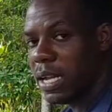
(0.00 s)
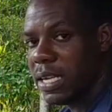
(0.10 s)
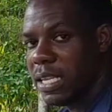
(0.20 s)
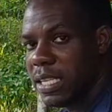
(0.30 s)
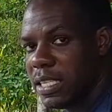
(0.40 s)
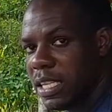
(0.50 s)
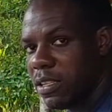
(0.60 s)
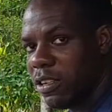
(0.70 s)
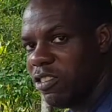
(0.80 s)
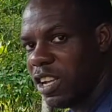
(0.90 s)
of these
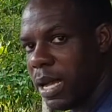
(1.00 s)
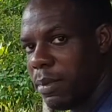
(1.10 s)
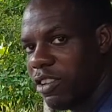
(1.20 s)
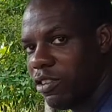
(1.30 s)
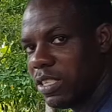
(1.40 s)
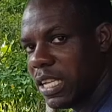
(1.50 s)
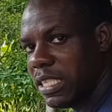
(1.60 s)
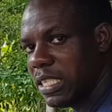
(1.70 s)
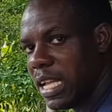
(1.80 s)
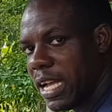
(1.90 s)
little geometry
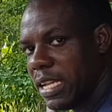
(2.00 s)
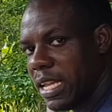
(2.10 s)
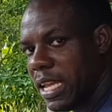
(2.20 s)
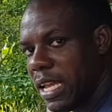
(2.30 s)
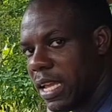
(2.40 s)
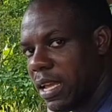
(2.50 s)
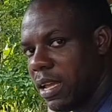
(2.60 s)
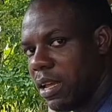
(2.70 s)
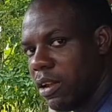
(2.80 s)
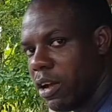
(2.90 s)
sets that they
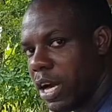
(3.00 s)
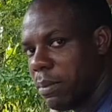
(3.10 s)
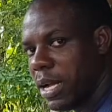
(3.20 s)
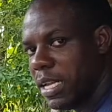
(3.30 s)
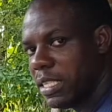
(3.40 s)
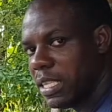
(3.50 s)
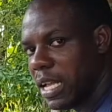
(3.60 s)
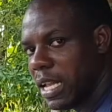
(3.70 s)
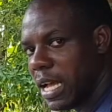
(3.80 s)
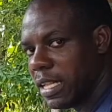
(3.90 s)
normally
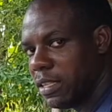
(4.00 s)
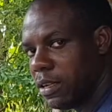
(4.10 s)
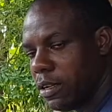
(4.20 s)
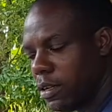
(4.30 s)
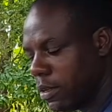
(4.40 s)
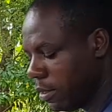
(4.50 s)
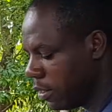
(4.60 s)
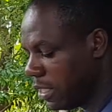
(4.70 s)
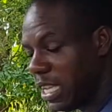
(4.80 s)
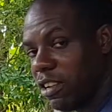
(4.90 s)
sell at your
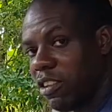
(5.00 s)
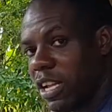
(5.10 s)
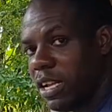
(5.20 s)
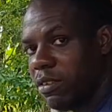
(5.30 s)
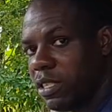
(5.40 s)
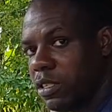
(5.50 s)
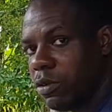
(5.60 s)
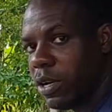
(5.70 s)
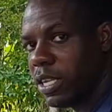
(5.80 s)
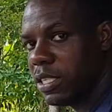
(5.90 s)
stationery
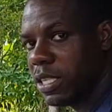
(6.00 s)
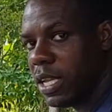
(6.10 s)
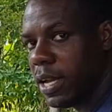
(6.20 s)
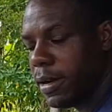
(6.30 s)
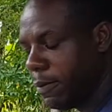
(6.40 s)
stores here,